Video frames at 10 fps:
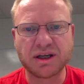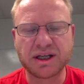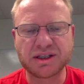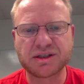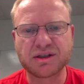
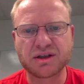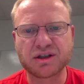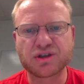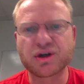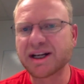is
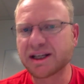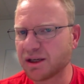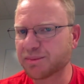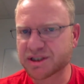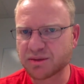trying to
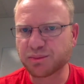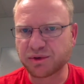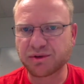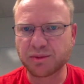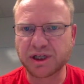keep it
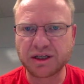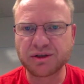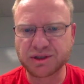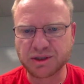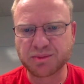simple from an end
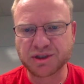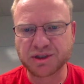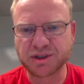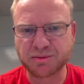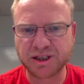user
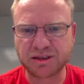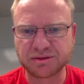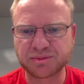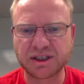perspective.